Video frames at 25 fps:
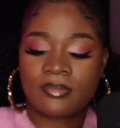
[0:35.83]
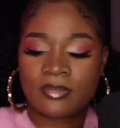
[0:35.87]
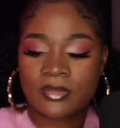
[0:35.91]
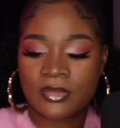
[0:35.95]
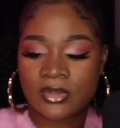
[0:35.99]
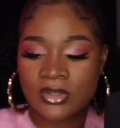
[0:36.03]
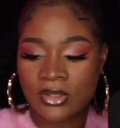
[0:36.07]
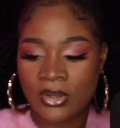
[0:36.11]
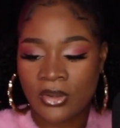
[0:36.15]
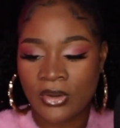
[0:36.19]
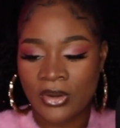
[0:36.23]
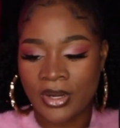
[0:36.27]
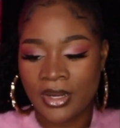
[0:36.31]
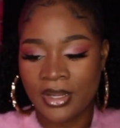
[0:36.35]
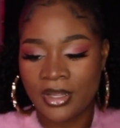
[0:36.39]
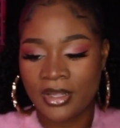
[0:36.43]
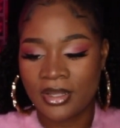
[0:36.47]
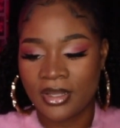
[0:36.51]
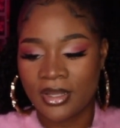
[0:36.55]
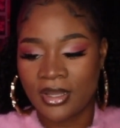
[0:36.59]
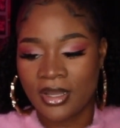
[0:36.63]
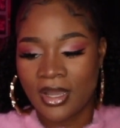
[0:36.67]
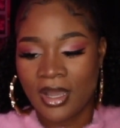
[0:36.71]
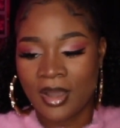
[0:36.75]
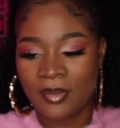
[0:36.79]
Sorry,
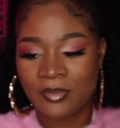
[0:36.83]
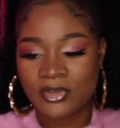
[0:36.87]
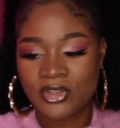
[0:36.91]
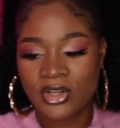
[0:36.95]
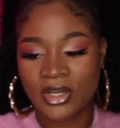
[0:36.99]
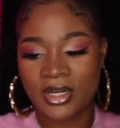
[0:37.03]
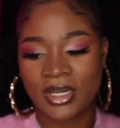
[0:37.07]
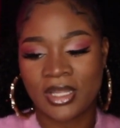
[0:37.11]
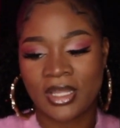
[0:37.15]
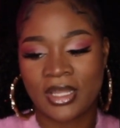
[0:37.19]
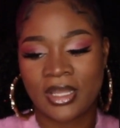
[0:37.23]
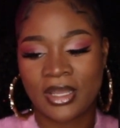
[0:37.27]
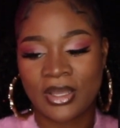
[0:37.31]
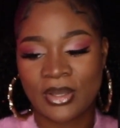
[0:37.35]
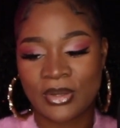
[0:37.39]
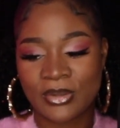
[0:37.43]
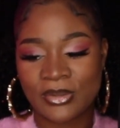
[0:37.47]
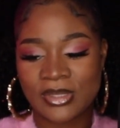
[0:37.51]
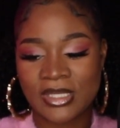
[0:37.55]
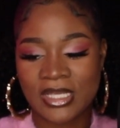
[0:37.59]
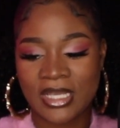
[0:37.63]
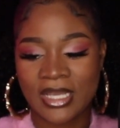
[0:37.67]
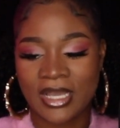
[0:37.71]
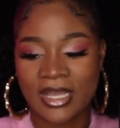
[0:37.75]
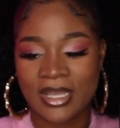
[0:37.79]
I'm trying to get
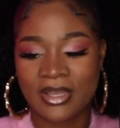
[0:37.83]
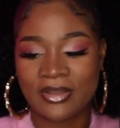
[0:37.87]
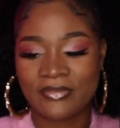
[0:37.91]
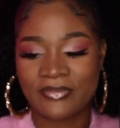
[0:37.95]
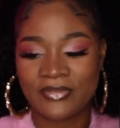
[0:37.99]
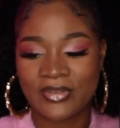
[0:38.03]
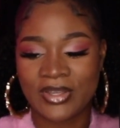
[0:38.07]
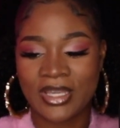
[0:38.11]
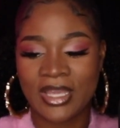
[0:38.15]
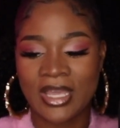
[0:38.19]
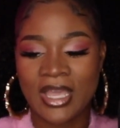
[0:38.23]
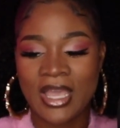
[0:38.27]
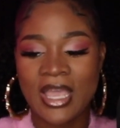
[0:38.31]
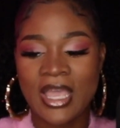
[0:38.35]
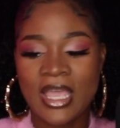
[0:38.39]
cozy and comfy.